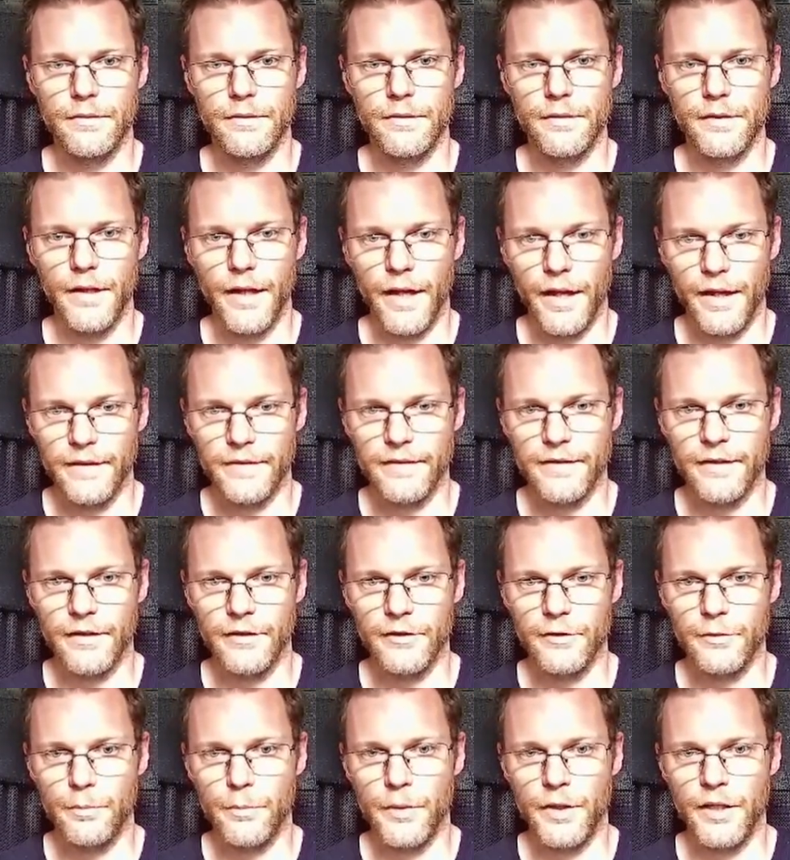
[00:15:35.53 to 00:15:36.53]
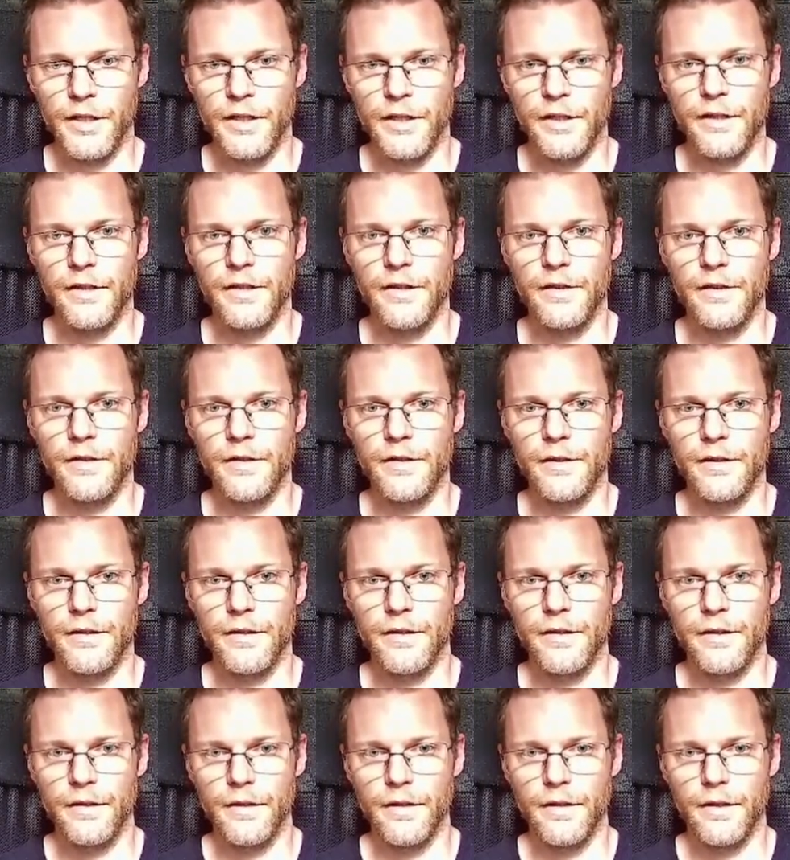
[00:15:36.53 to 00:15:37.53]
as I speak
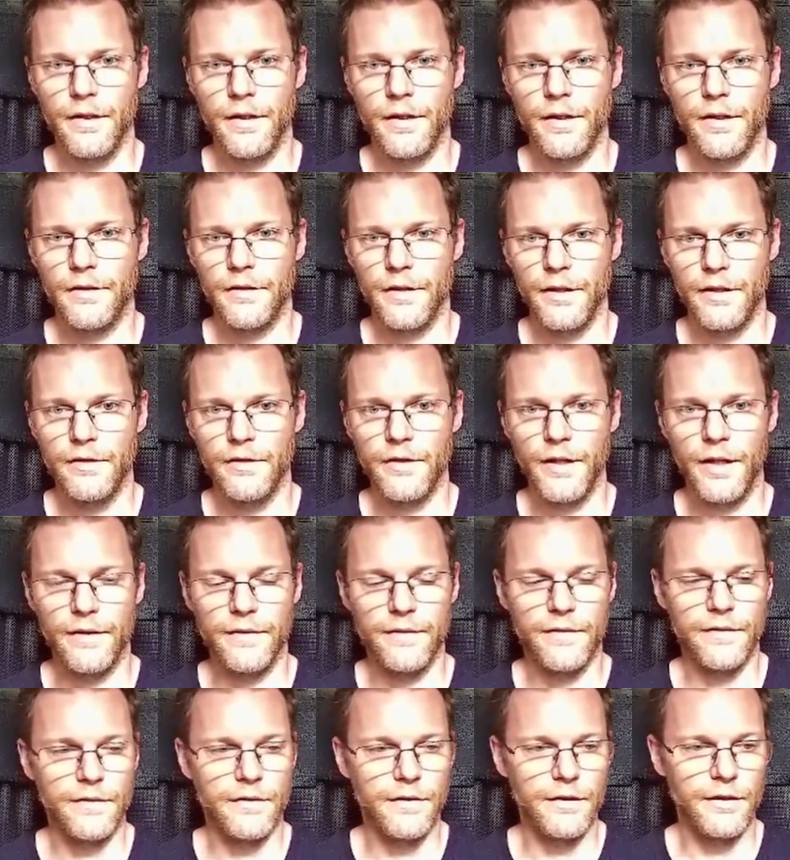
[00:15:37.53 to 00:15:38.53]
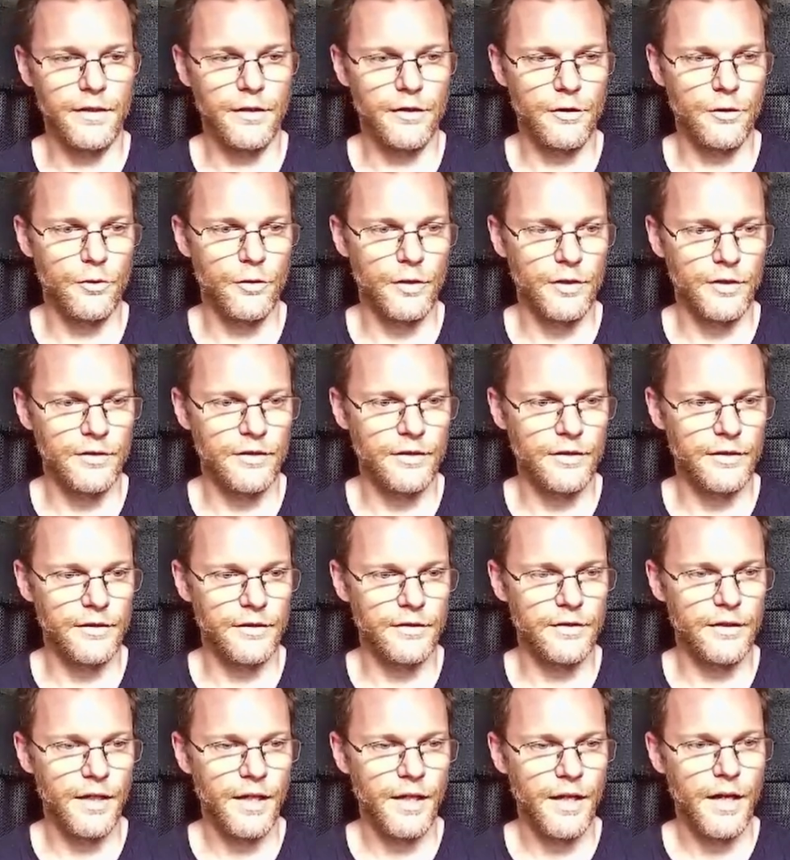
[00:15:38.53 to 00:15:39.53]
the intensity increases.
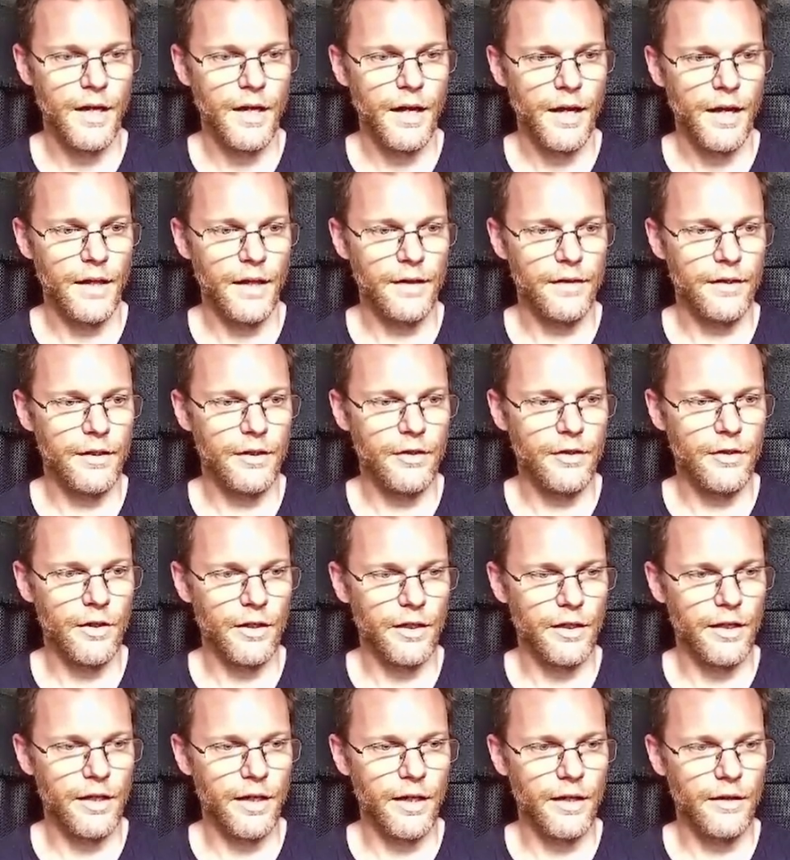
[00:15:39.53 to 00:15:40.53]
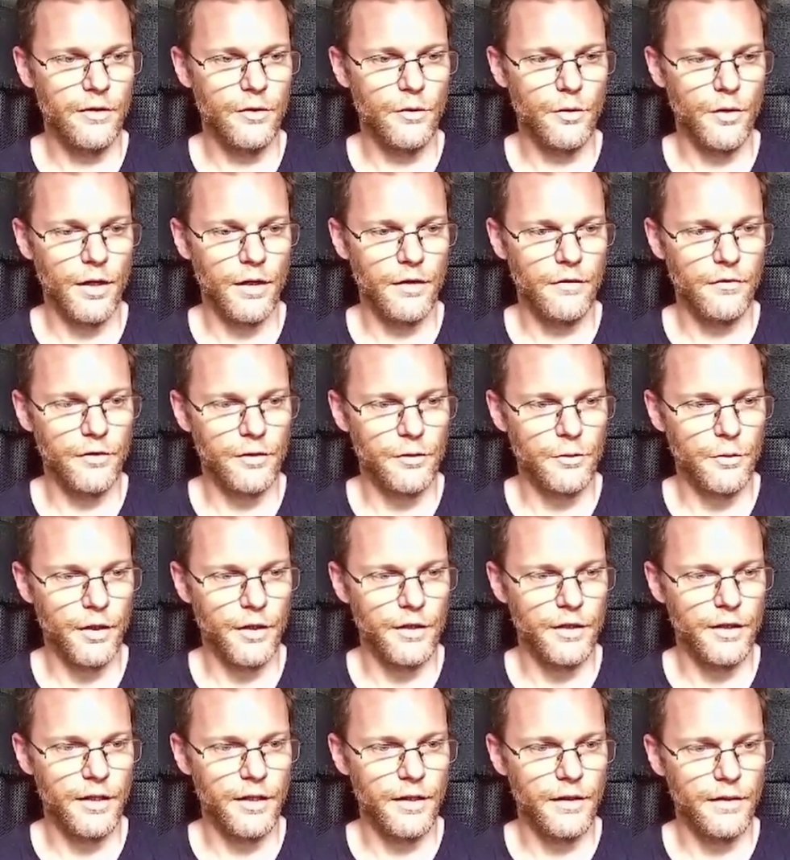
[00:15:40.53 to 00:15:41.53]
And here again you have a
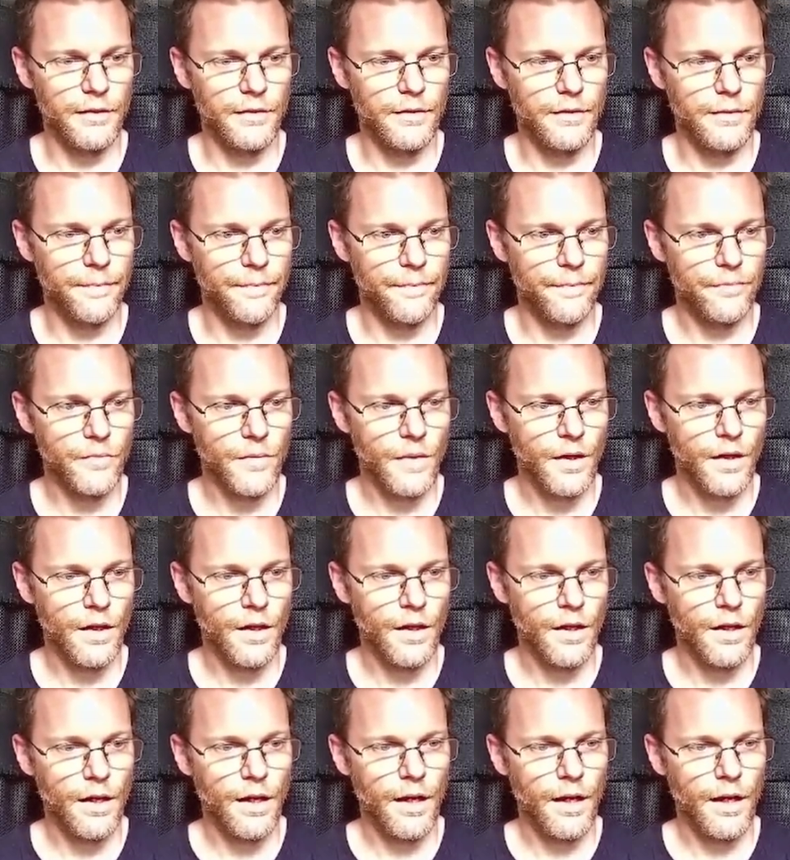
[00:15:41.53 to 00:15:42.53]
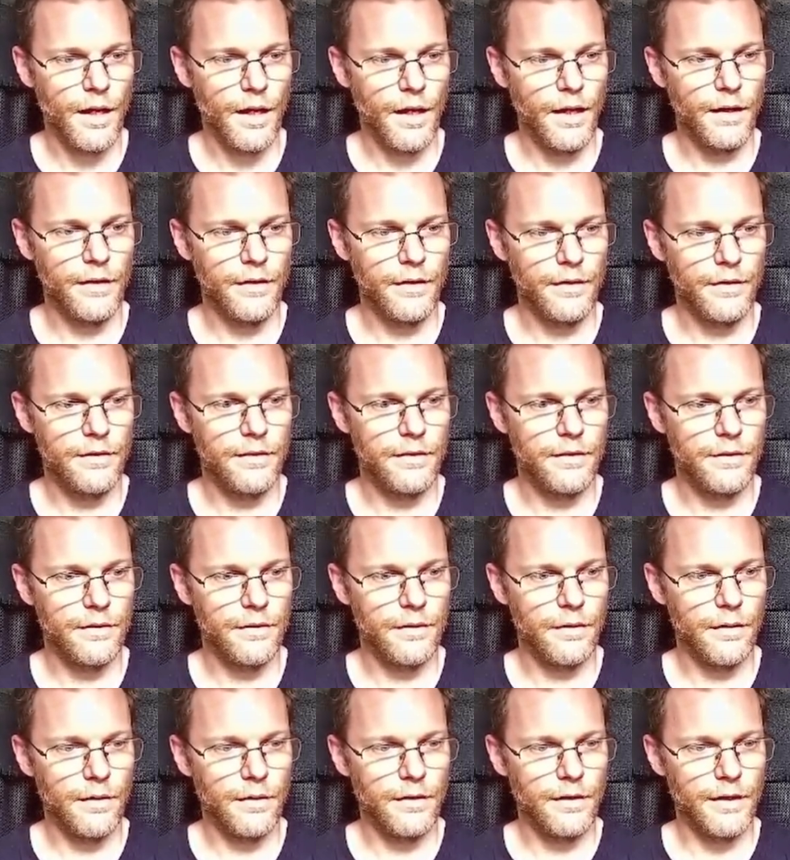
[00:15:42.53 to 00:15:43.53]
gradient, and
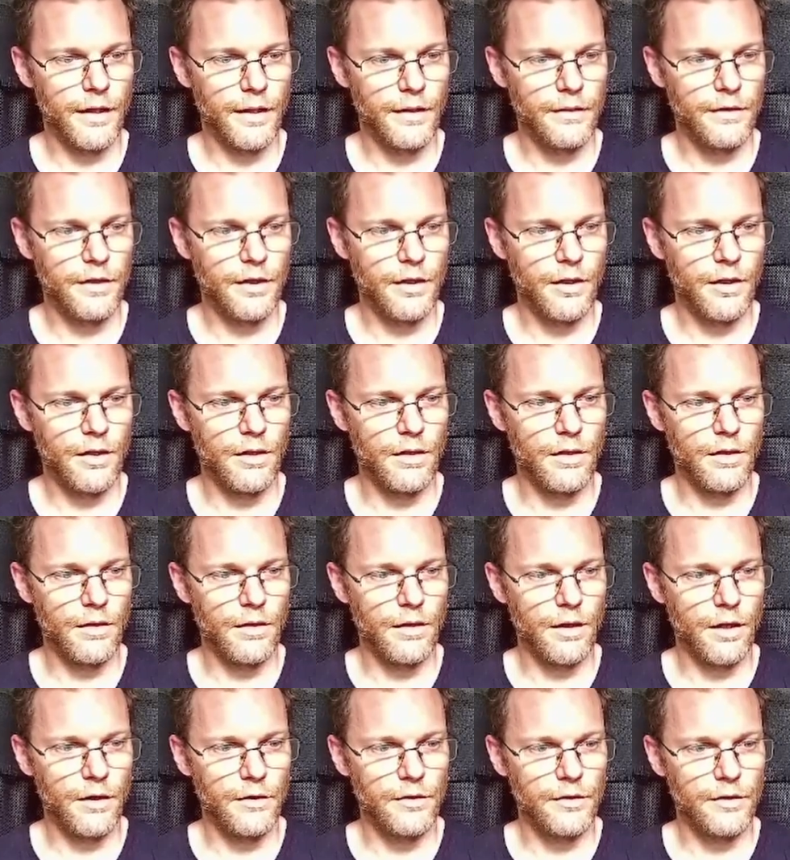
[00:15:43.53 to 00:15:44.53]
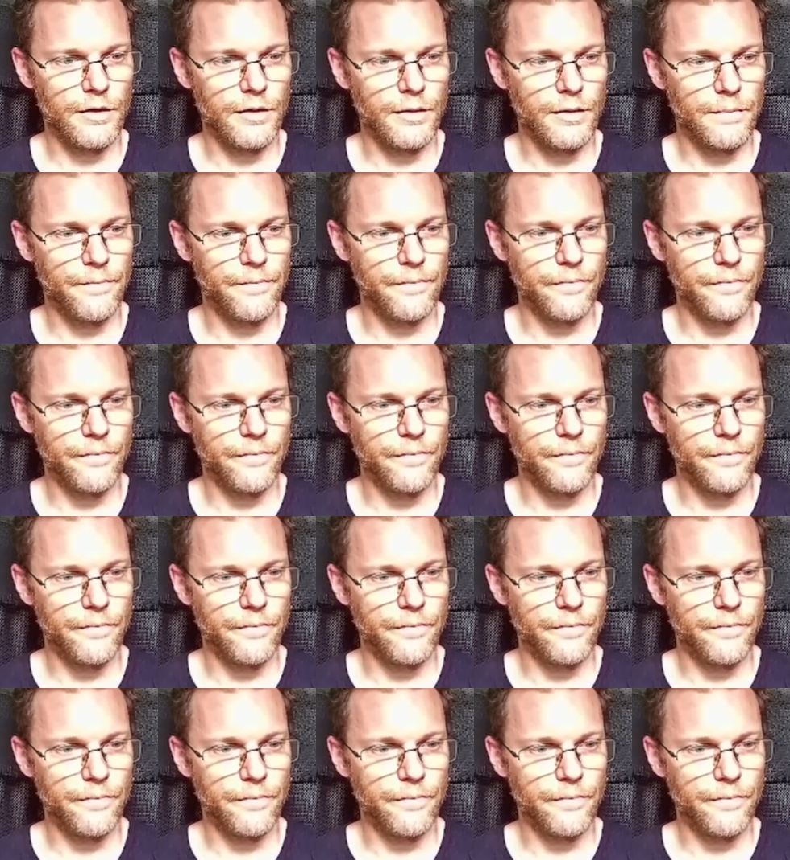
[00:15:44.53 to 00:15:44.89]
yeah, there are other